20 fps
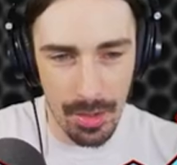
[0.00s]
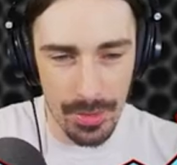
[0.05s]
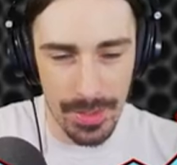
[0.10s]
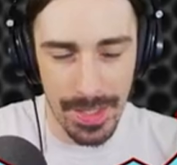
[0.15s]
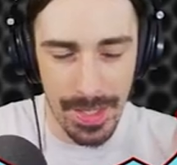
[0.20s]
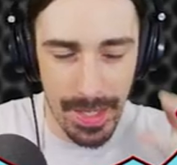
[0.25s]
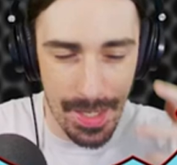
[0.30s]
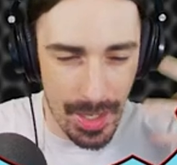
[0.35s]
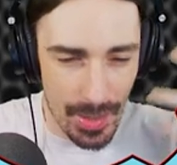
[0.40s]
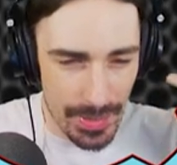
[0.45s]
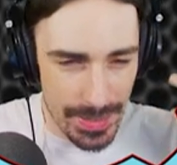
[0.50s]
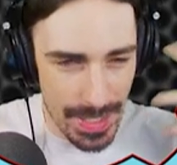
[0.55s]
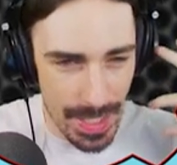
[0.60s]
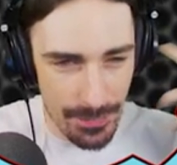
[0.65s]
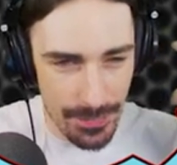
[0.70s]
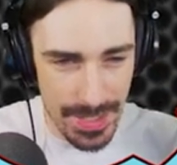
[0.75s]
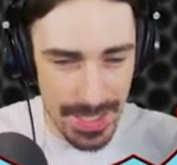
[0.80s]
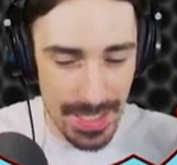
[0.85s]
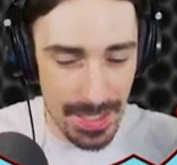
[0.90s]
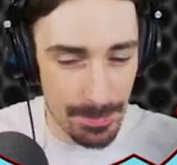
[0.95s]
okay, I already
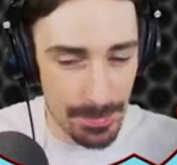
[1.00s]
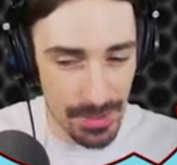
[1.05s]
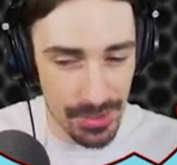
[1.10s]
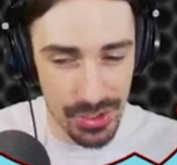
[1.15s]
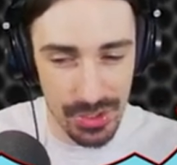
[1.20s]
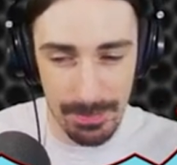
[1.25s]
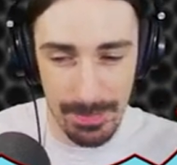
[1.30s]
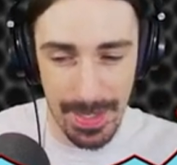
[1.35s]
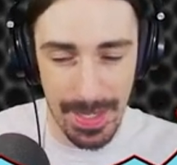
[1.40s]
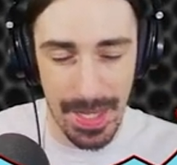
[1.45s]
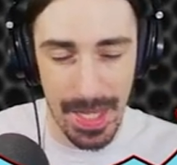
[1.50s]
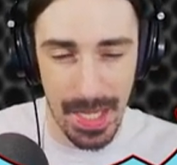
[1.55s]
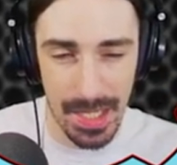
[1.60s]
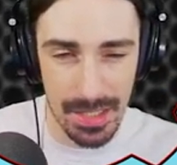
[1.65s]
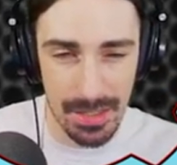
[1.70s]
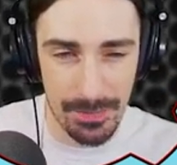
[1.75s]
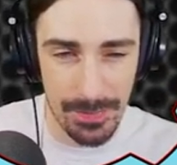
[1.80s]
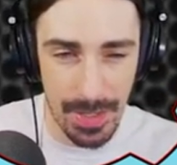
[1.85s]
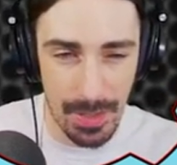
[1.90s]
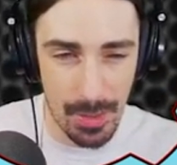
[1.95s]
have an image in my
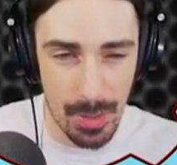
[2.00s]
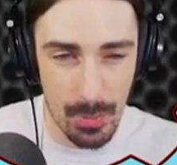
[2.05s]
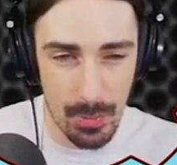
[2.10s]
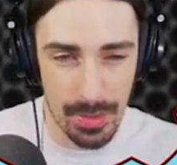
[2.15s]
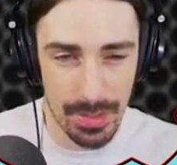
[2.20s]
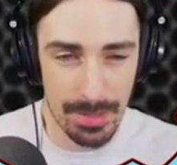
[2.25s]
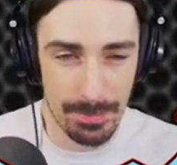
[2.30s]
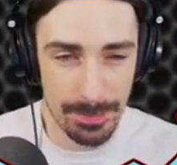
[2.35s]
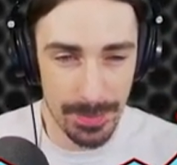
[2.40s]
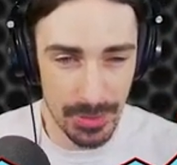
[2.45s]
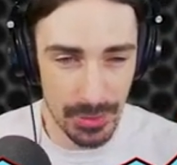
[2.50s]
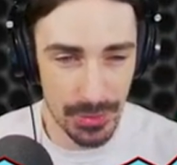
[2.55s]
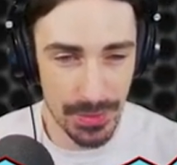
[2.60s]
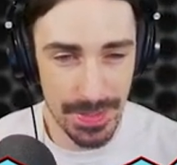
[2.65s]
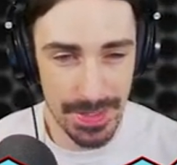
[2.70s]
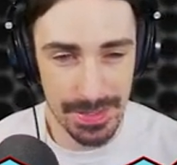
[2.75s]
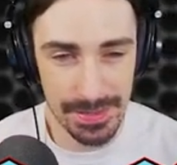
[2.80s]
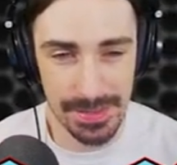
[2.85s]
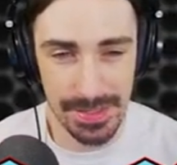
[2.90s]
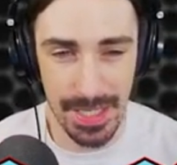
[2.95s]
head of how I want to build
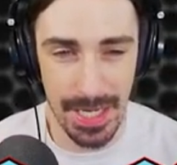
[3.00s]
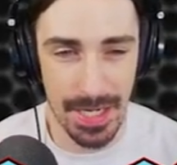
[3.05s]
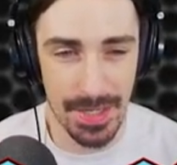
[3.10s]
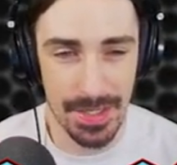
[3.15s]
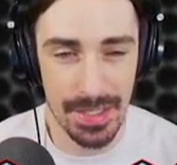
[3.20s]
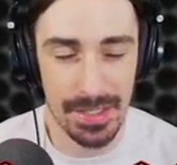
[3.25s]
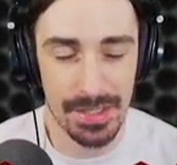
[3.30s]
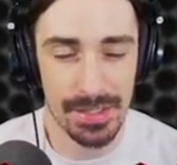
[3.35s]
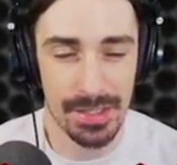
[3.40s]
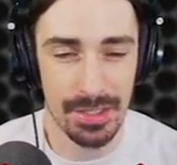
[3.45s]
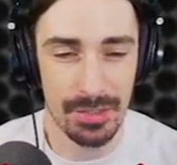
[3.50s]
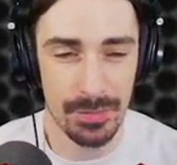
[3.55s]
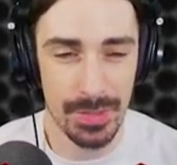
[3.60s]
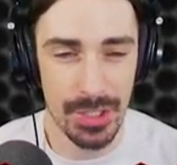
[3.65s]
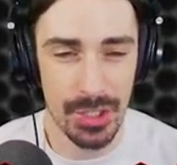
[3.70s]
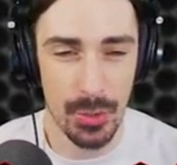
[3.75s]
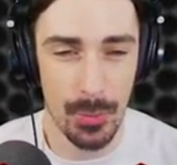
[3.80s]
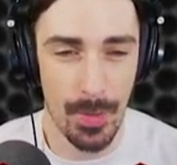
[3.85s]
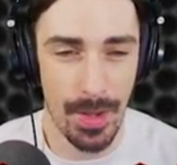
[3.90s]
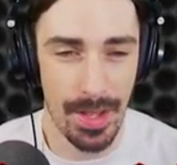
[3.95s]
this, and it is going to
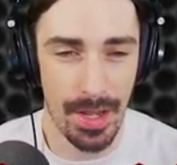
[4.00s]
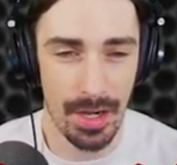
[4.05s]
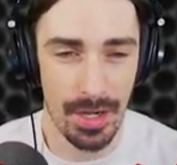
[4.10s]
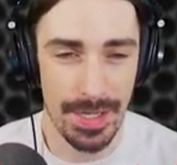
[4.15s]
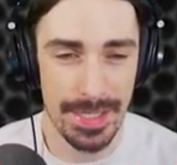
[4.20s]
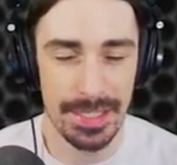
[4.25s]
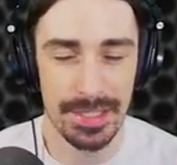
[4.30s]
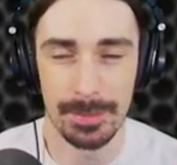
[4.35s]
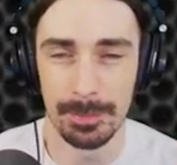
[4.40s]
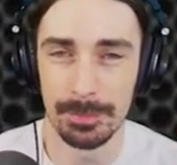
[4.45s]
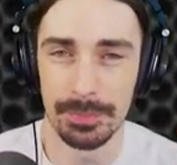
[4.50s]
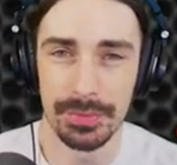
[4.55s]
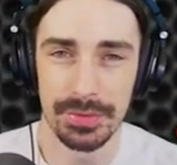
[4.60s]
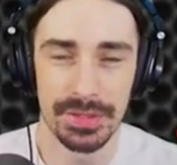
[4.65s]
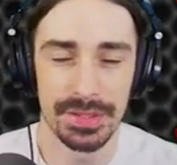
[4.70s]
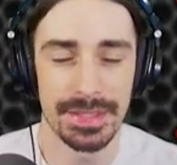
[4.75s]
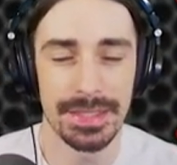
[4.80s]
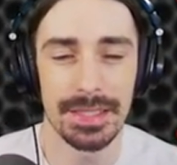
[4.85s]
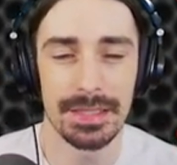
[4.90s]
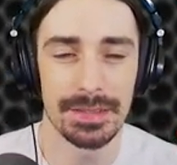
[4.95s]
require a
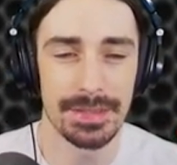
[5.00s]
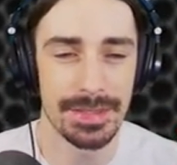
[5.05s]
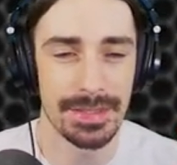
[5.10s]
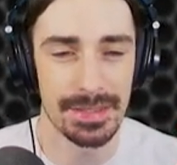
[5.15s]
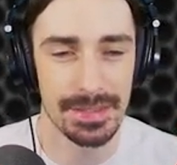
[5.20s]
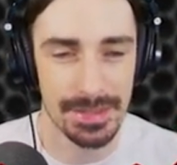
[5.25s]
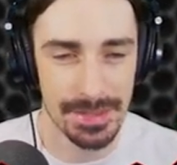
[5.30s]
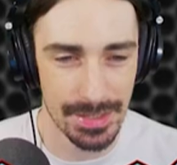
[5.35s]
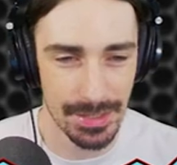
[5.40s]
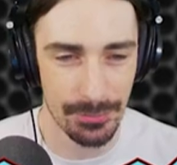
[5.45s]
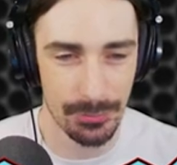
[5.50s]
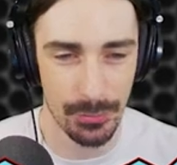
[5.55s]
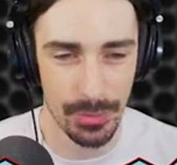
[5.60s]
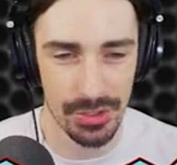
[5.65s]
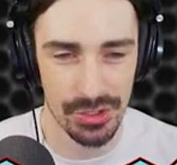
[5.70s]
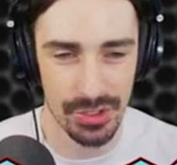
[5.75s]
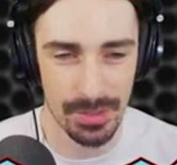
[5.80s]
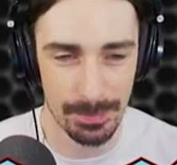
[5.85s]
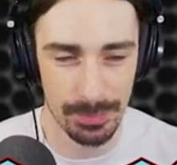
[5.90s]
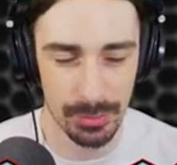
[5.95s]
completely
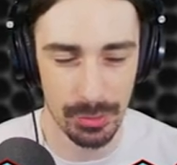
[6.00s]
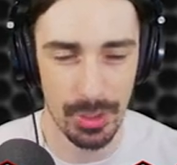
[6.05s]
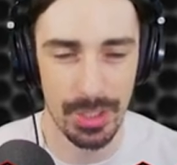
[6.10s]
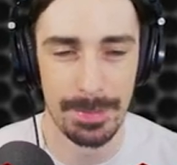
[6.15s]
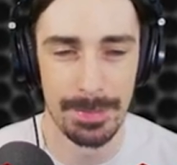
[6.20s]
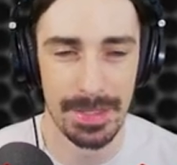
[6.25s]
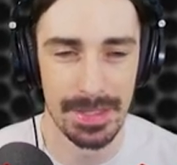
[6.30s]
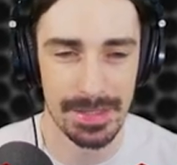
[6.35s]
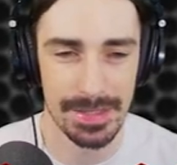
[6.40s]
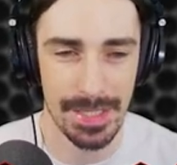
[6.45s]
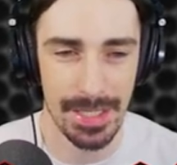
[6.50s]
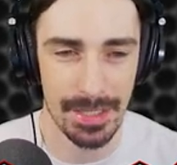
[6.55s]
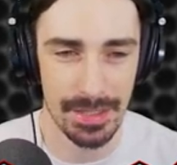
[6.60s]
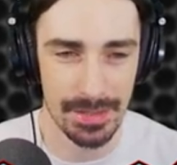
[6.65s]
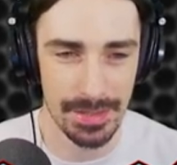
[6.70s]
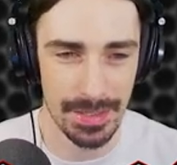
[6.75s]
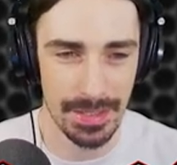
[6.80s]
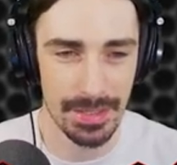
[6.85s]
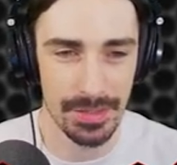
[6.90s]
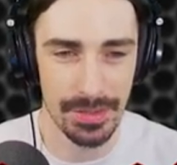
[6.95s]
different deployment
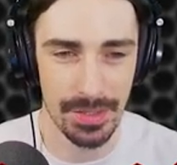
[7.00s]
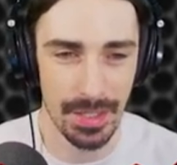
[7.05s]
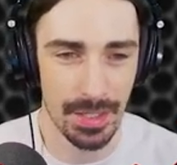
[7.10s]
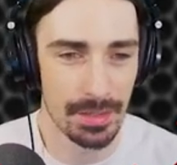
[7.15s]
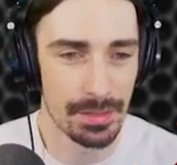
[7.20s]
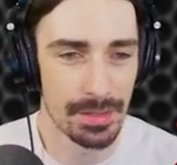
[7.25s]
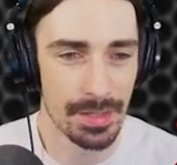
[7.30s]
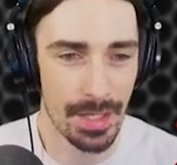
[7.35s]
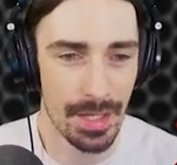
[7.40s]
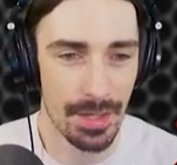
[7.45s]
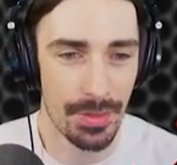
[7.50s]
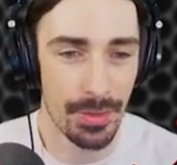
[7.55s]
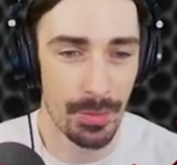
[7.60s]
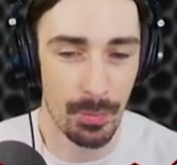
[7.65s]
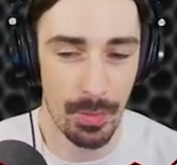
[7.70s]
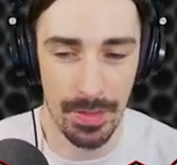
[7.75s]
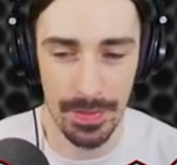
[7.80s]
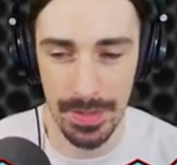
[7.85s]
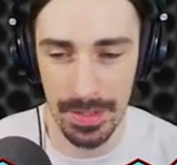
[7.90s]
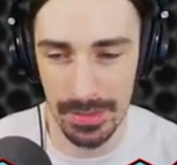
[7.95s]
technique than uh, the
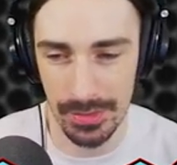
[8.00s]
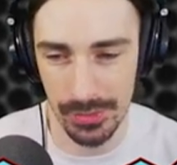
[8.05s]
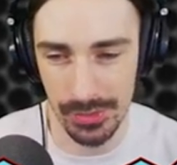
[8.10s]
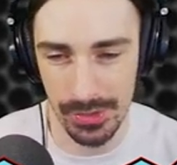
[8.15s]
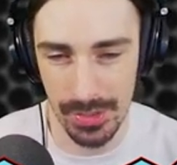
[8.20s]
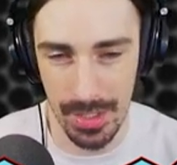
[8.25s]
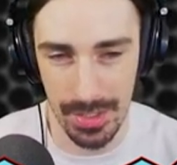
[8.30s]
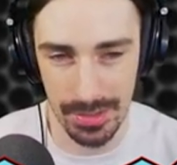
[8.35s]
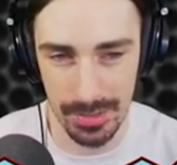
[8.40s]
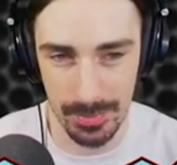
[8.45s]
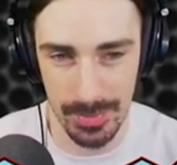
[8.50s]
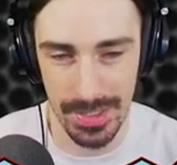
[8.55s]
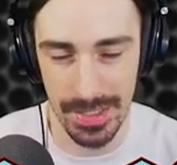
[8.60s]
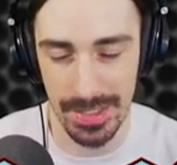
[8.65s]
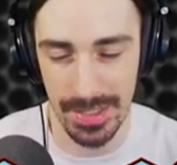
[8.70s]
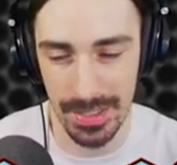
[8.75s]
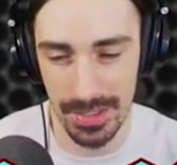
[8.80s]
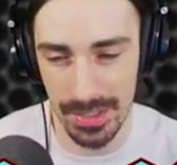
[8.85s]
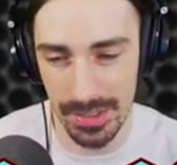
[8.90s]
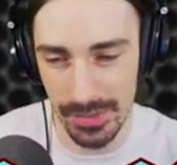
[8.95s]
one that you saw at the
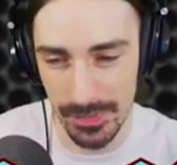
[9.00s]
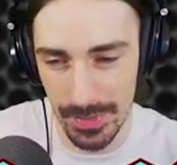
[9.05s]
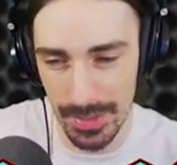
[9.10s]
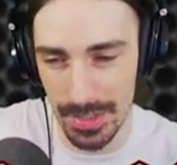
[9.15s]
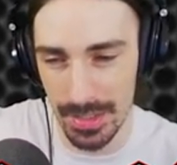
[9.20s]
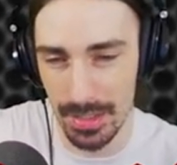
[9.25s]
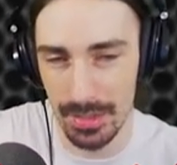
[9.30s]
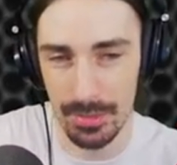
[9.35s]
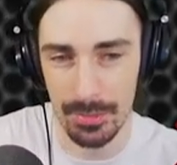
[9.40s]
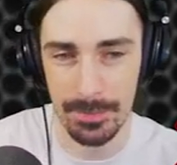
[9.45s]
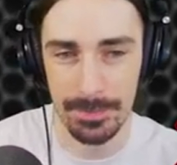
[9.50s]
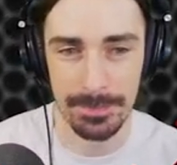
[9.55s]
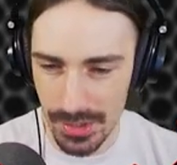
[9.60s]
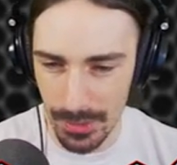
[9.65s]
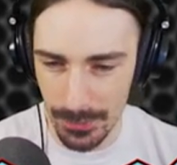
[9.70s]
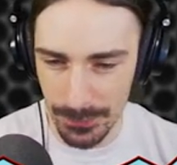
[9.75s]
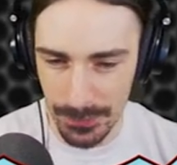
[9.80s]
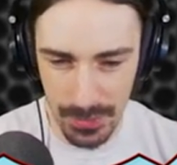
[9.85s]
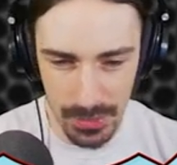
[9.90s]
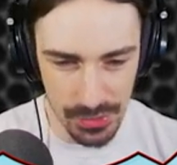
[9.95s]
beginning of this video.
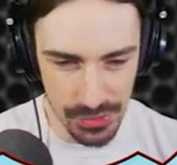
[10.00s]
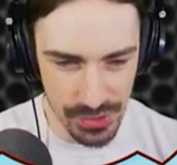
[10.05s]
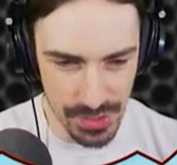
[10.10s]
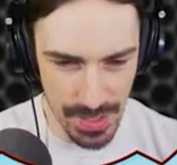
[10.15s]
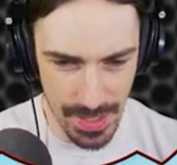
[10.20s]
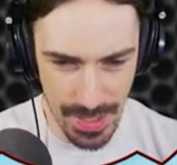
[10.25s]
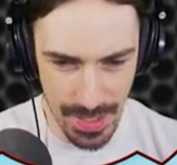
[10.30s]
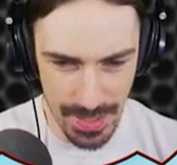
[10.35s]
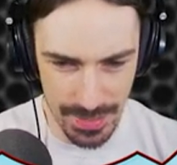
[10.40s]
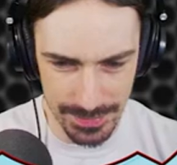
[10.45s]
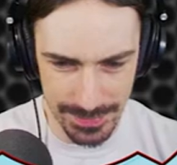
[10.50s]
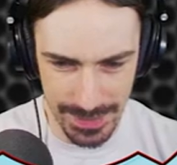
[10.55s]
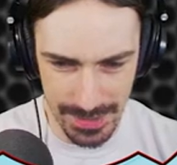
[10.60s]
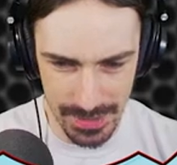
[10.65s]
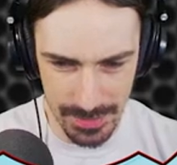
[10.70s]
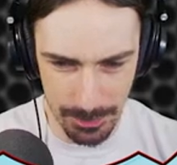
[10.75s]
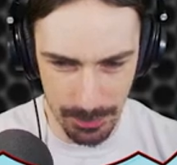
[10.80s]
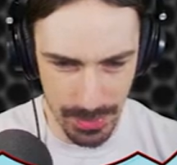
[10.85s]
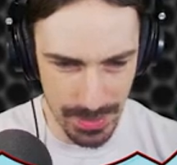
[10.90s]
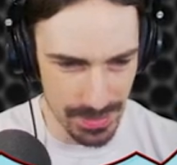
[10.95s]
So first, uh,
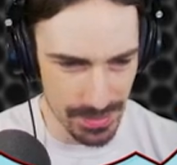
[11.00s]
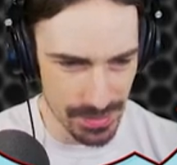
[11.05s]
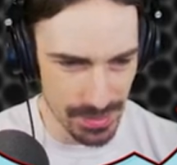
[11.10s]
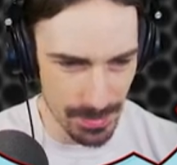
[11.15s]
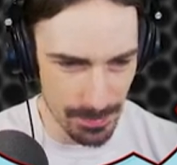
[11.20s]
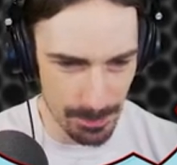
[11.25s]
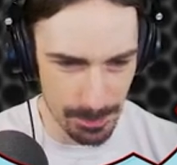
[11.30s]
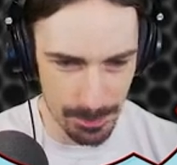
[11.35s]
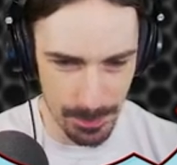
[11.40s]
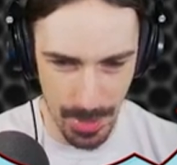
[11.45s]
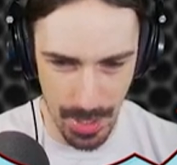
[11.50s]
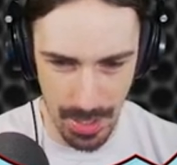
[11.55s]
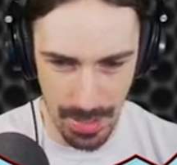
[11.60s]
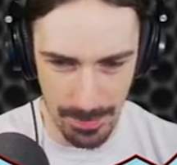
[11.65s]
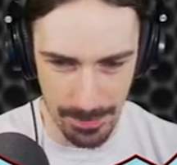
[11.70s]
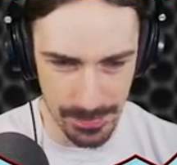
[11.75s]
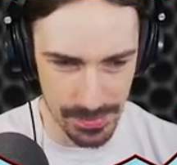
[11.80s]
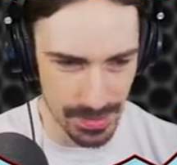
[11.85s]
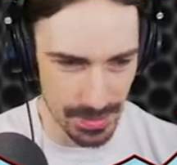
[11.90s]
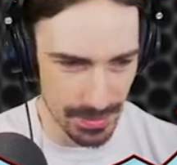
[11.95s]
let's bring some
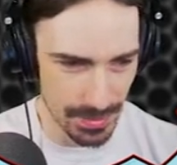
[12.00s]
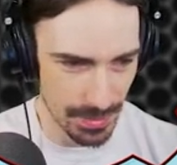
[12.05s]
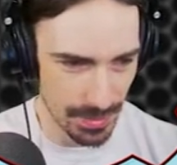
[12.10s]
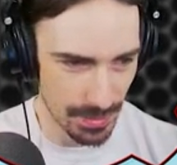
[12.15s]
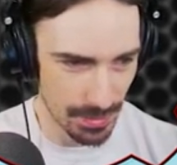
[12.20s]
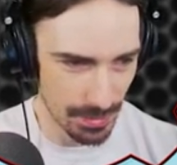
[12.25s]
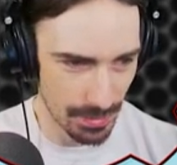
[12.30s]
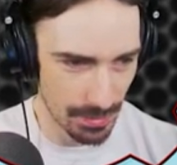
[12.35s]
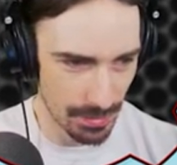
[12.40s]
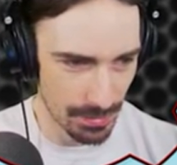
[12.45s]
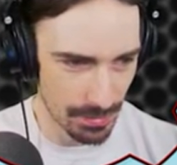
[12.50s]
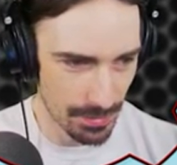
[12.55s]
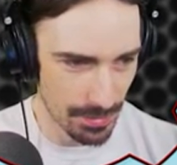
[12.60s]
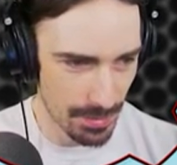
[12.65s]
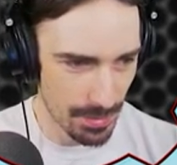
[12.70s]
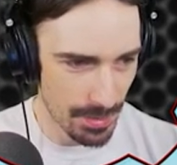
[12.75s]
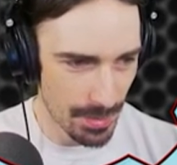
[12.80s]
bombs in here.